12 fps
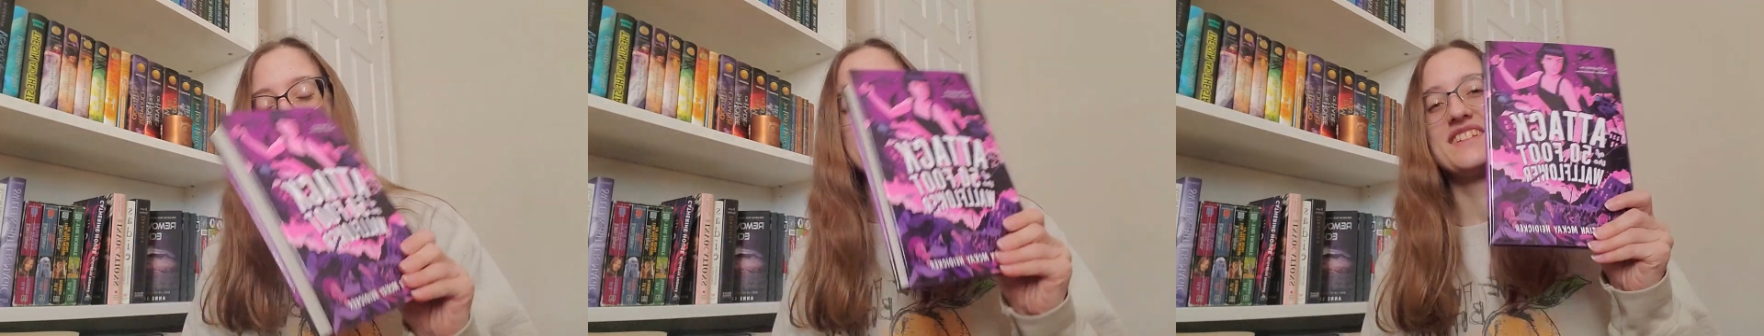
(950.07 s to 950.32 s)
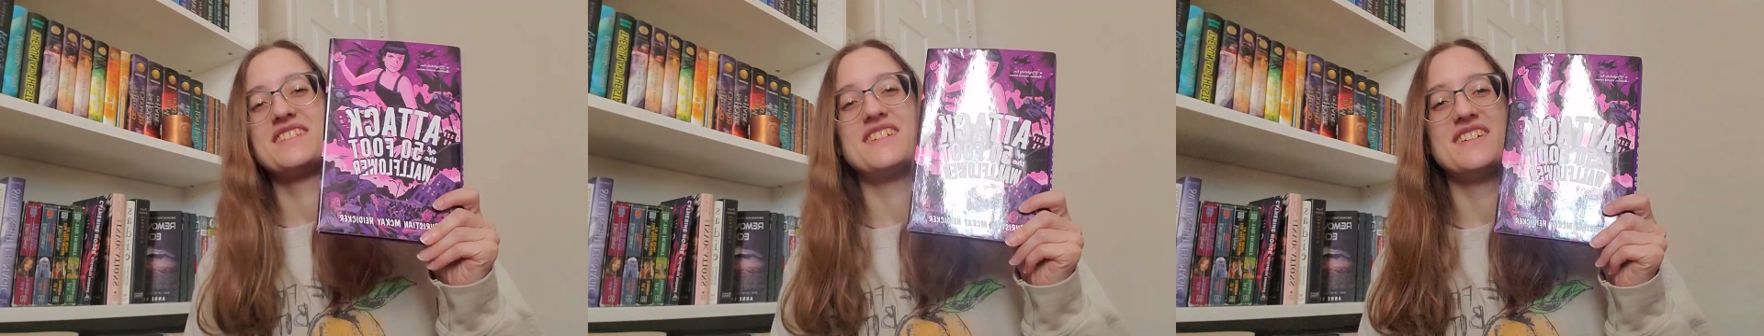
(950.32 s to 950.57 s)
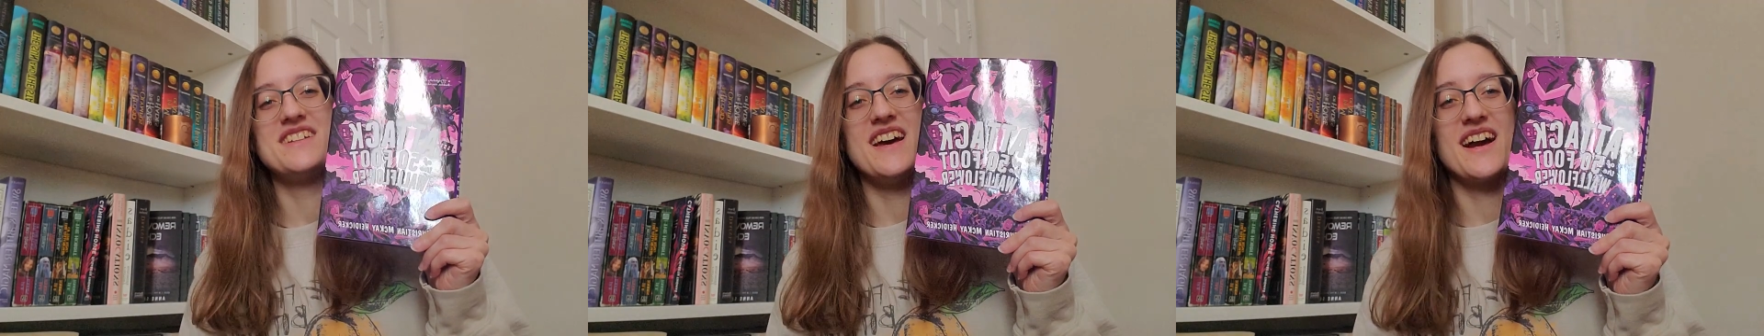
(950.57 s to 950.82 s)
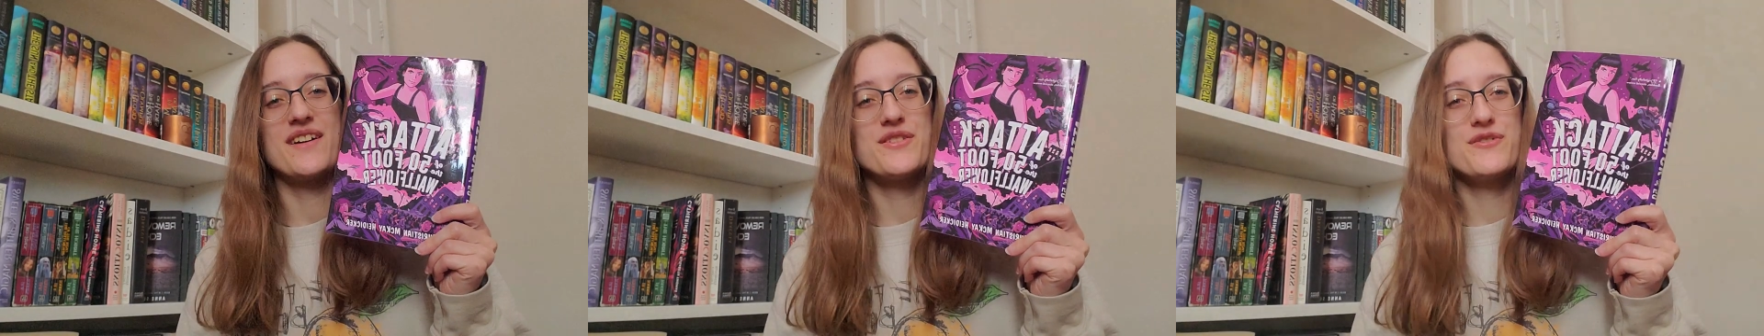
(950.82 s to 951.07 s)
It is
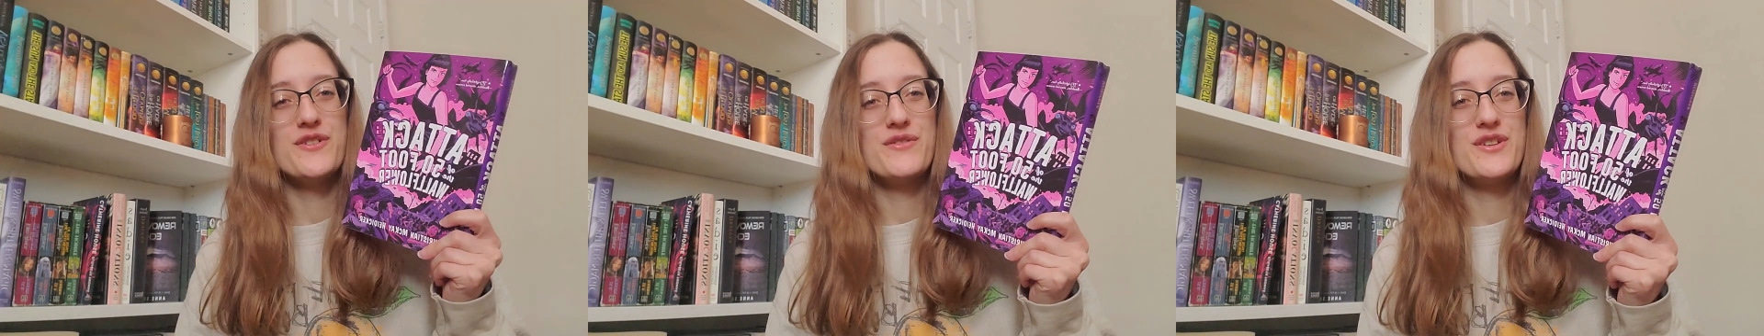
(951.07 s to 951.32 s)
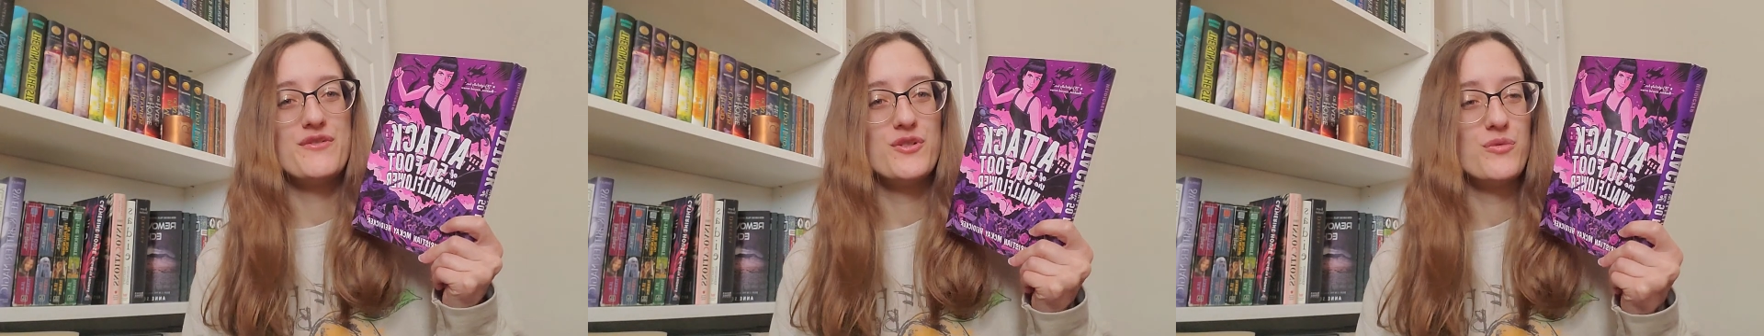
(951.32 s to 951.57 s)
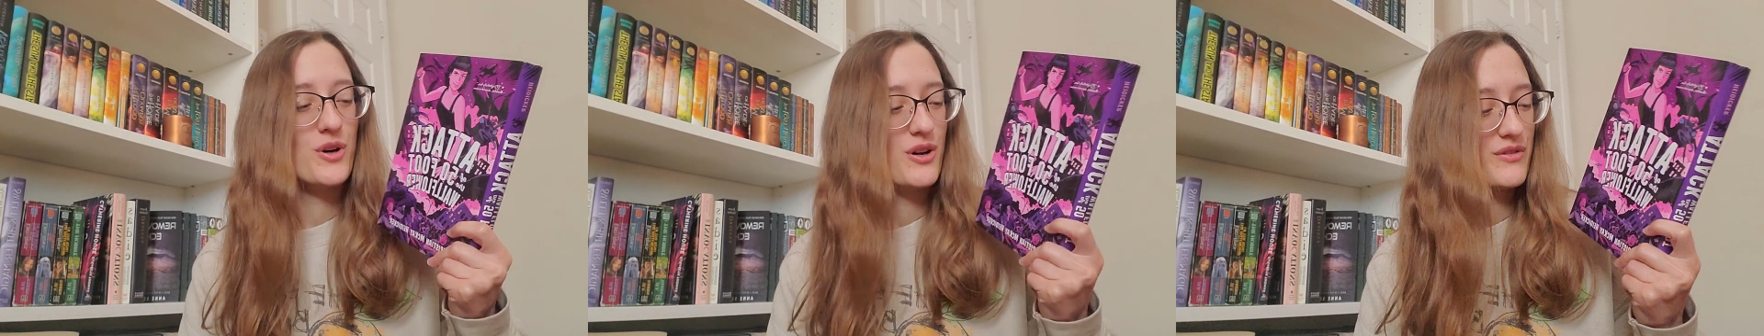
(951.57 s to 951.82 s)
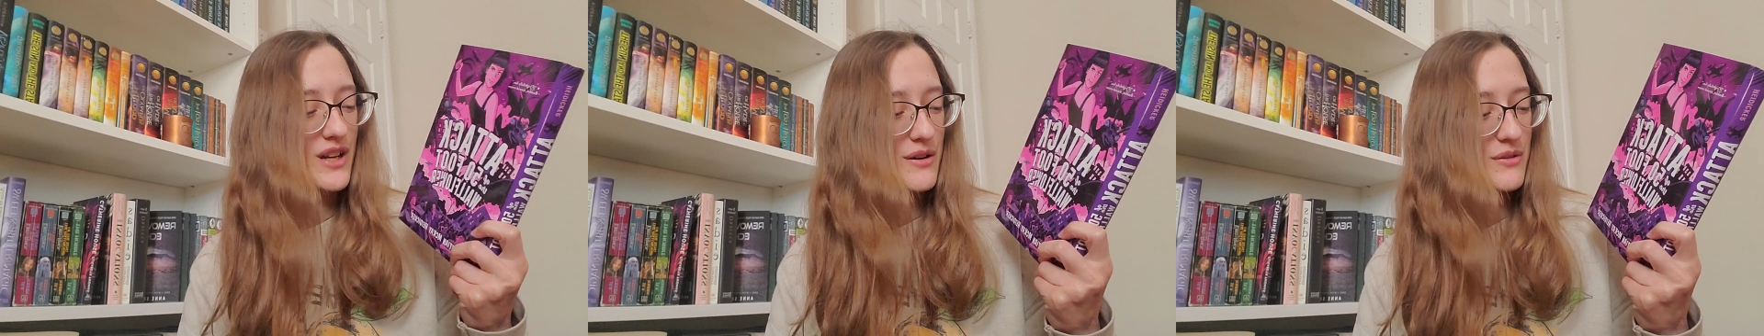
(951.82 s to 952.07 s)
Attack of the 50-Foot
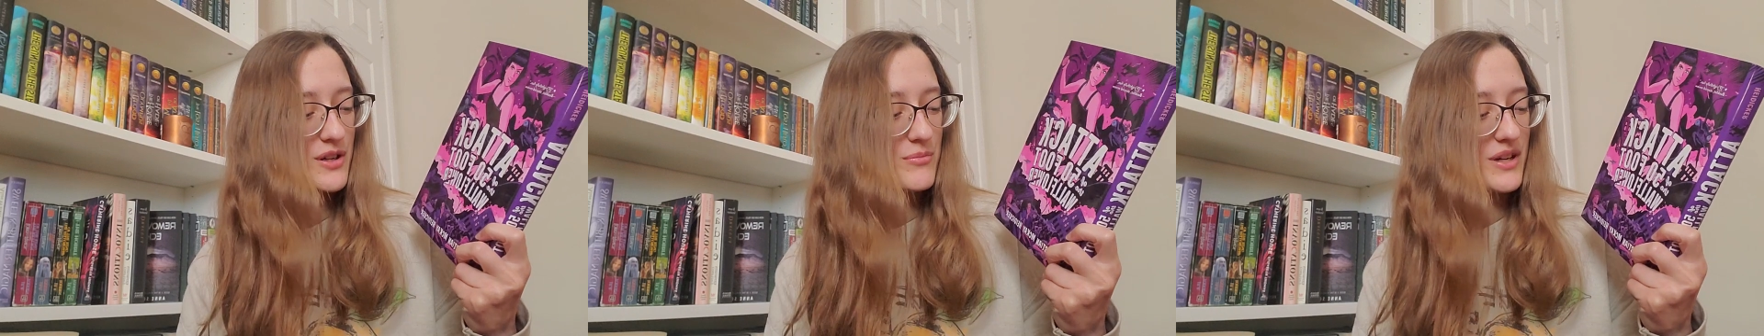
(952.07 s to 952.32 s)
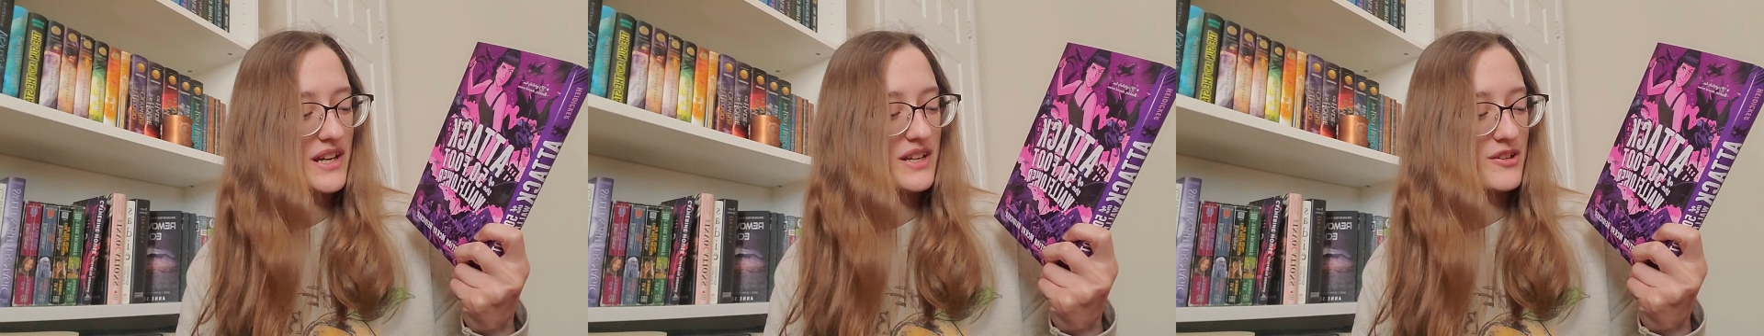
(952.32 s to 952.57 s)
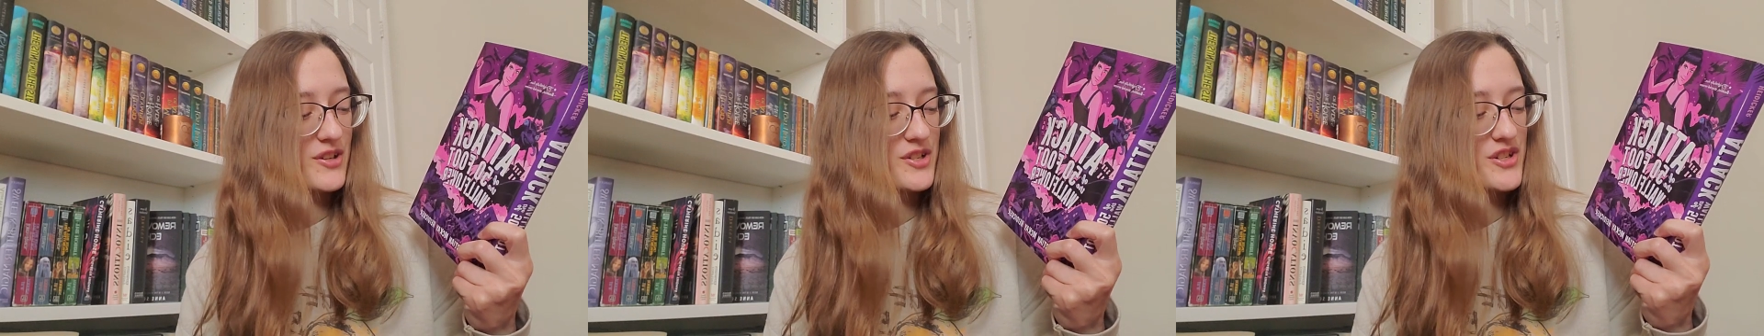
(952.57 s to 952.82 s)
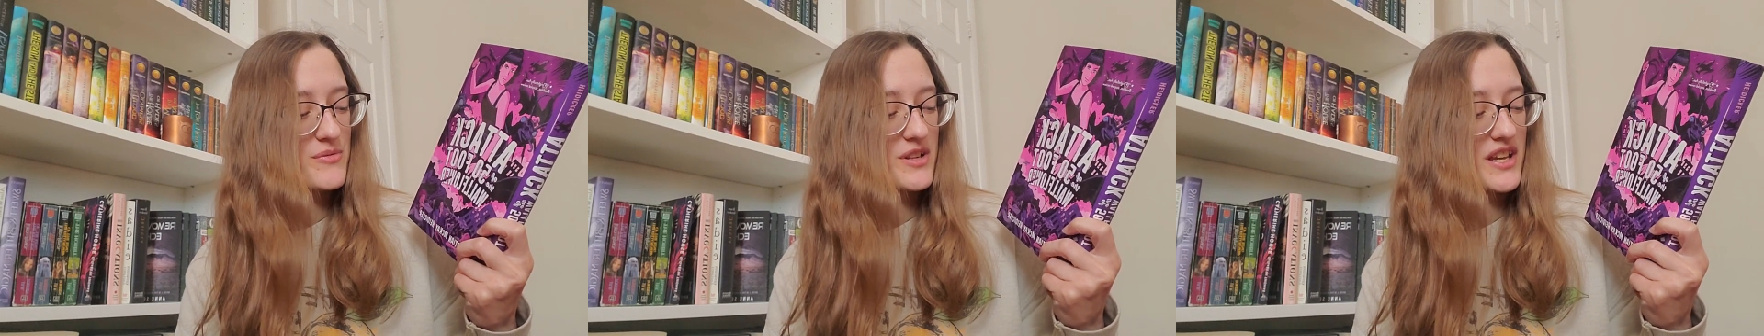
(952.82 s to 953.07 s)
Wallflower by
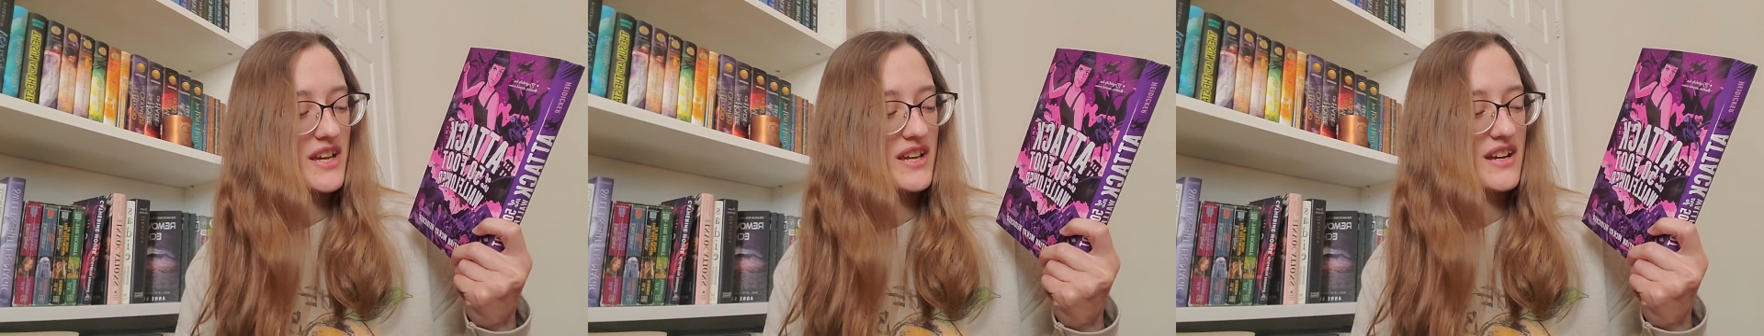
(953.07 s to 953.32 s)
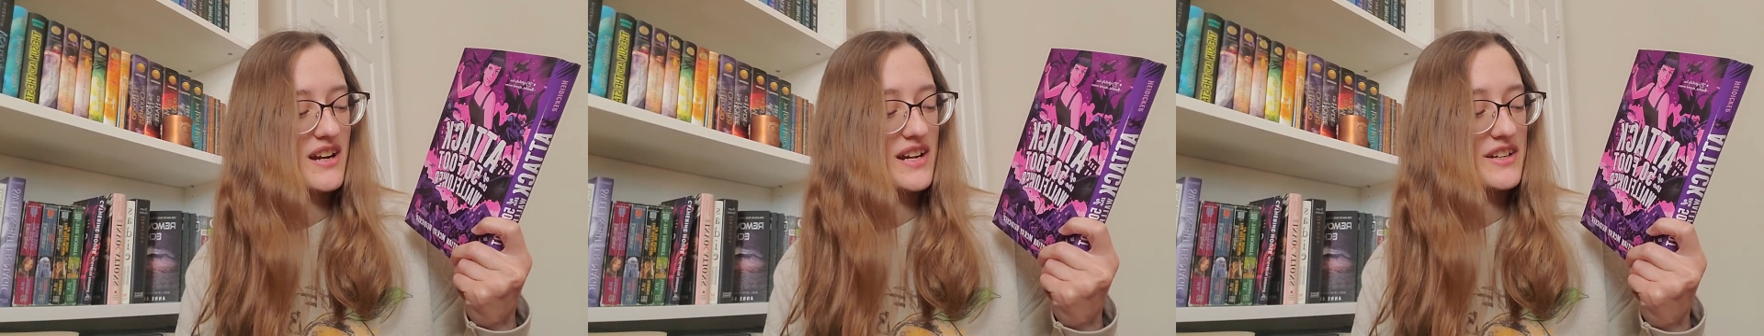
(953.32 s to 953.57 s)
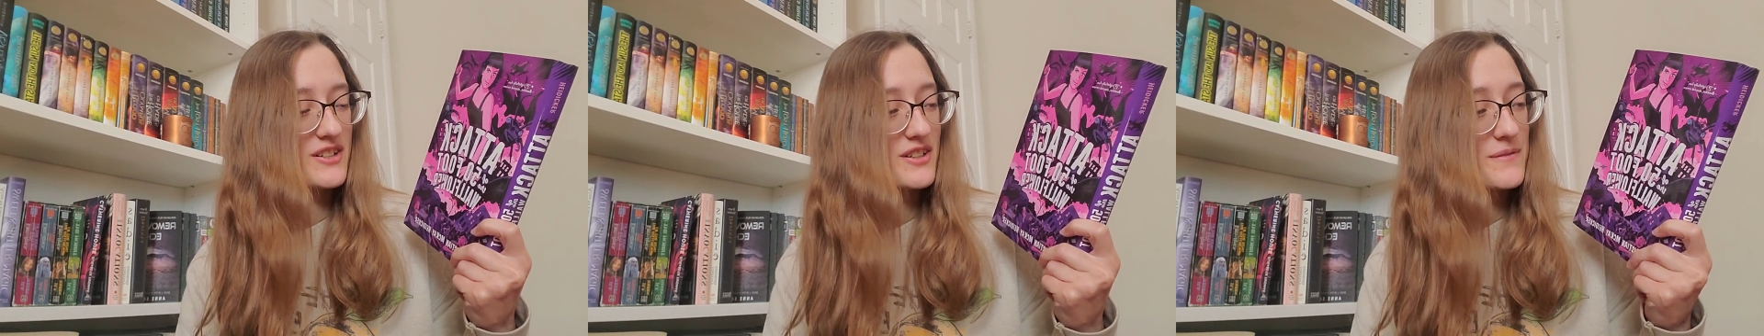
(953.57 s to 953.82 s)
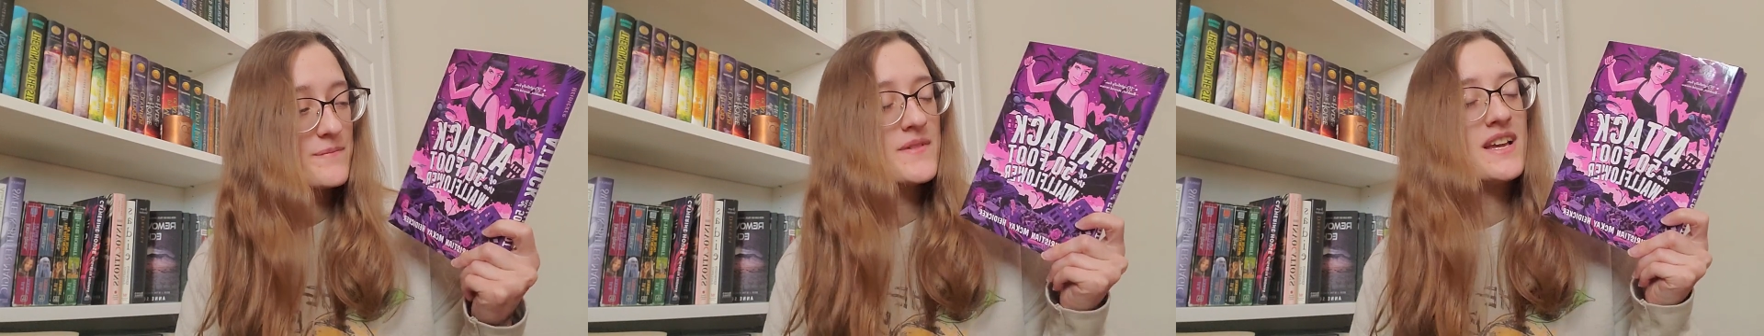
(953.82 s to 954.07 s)
Christian McKay Heidecker.